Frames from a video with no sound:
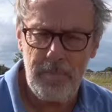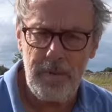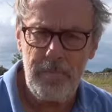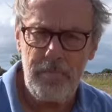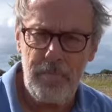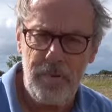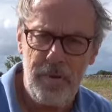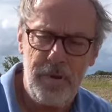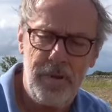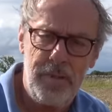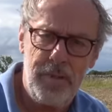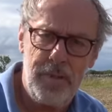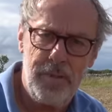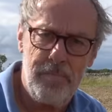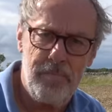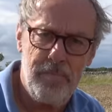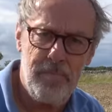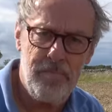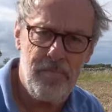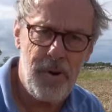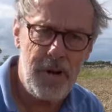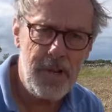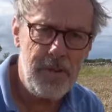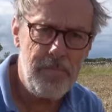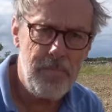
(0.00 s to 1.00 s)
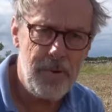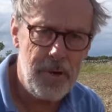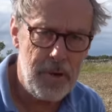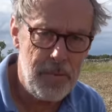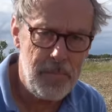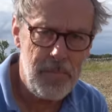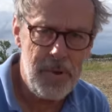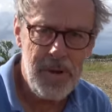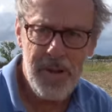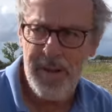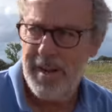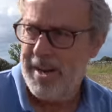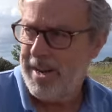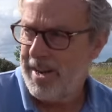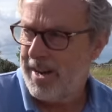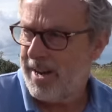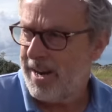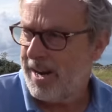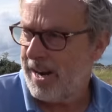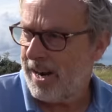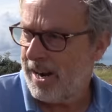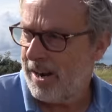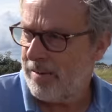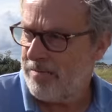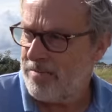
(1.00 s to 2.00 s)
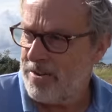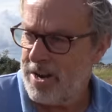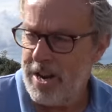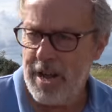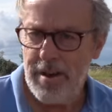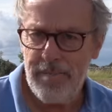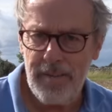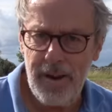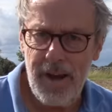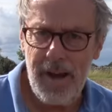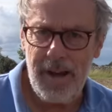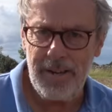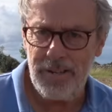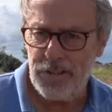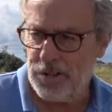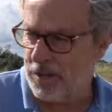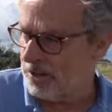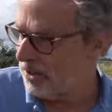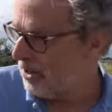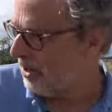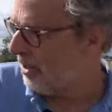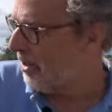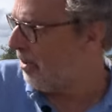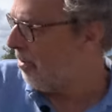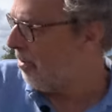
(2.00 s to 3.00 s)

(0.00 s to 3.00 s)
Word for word: to be putting the rape in. And I've never had such a